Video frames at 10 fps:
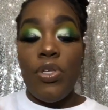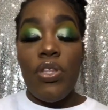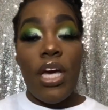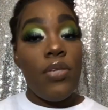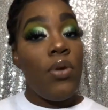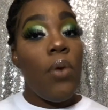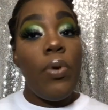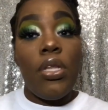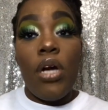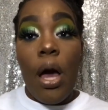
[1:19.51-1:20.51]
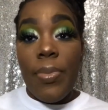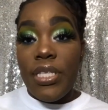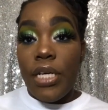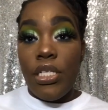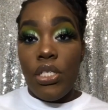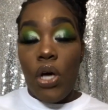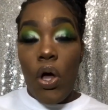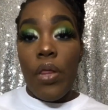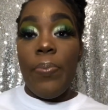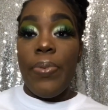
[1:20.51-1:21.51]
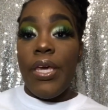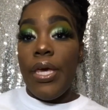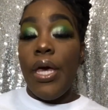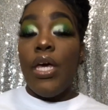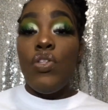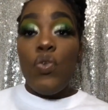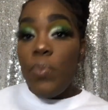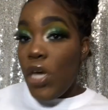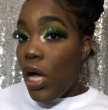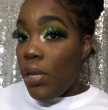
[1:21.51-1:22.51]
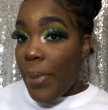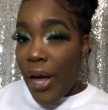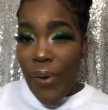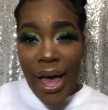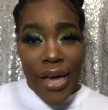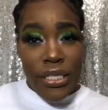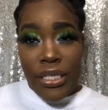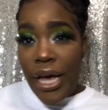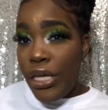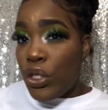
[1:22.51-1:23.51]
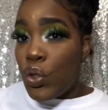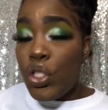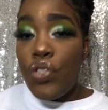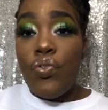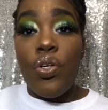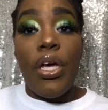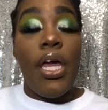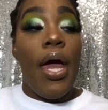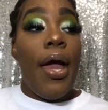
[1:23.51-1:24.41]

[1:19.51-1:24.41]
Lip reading: So that's what I want the comment section to be all about. Hashtag George Floyd.